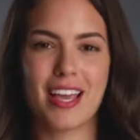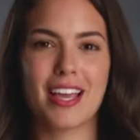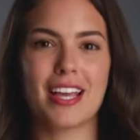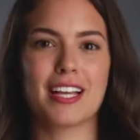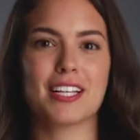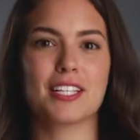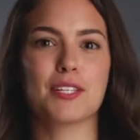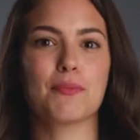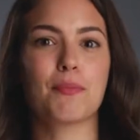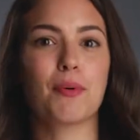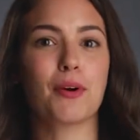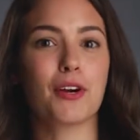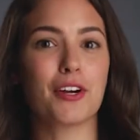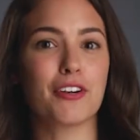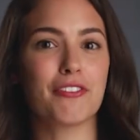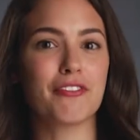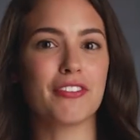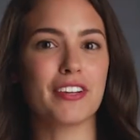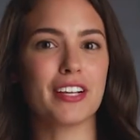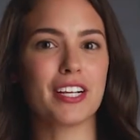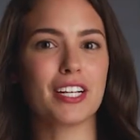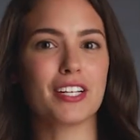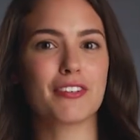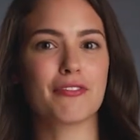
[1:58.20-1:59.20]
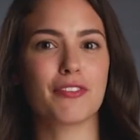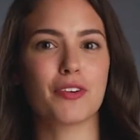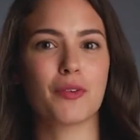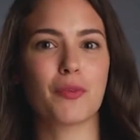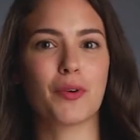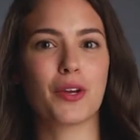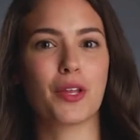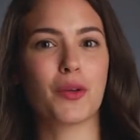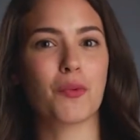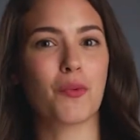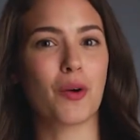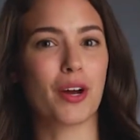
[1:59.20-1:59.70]
It's perfect for when
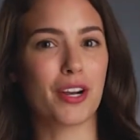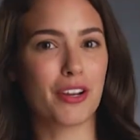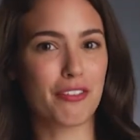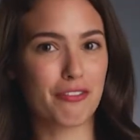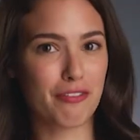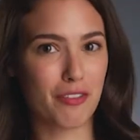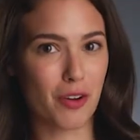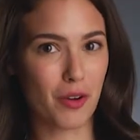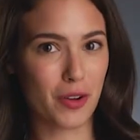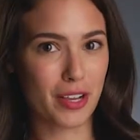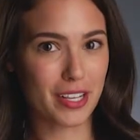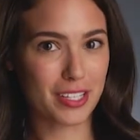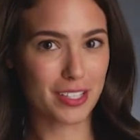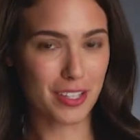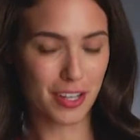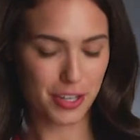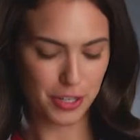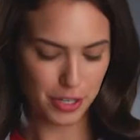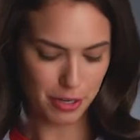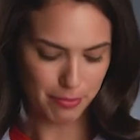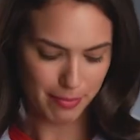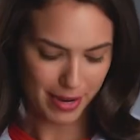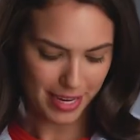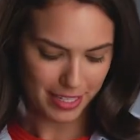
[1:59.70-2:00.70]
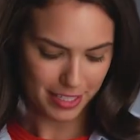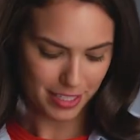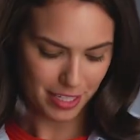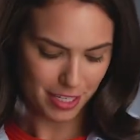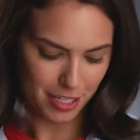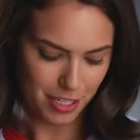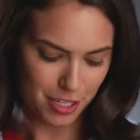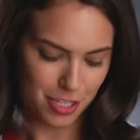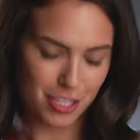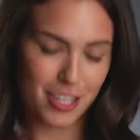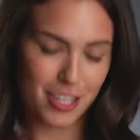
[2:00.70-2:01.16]
you want to focus on your message